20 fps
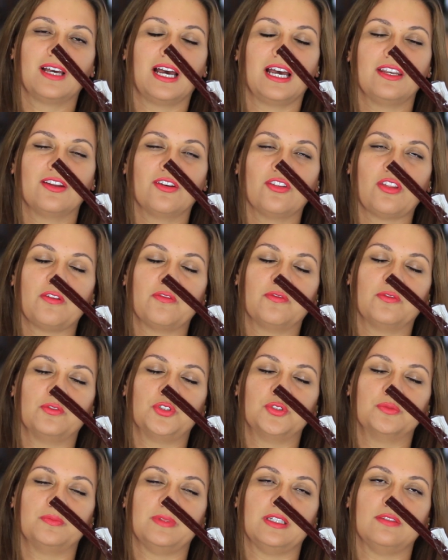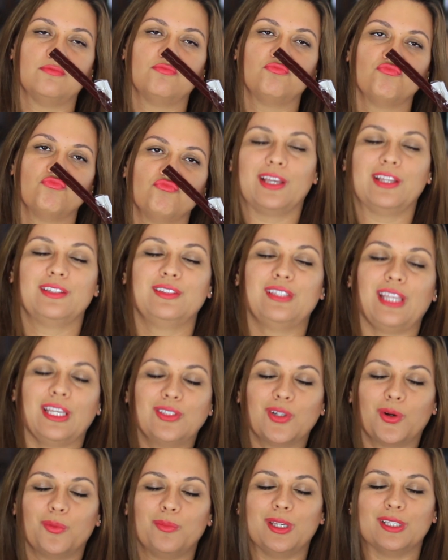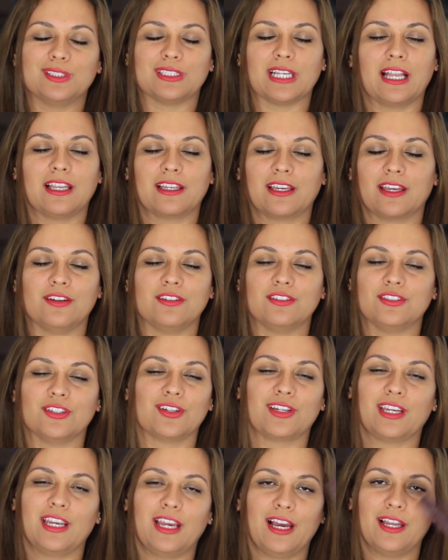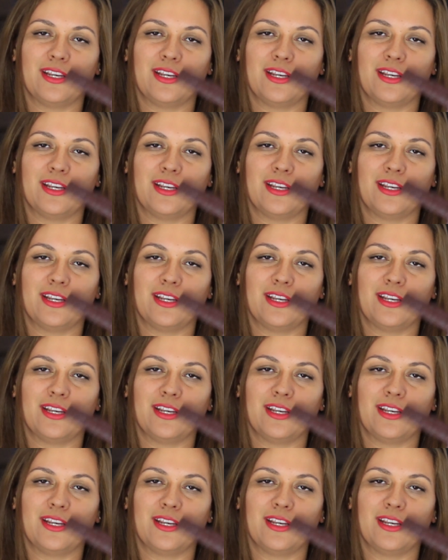I know they fooled me. They told me it's alligator jerky.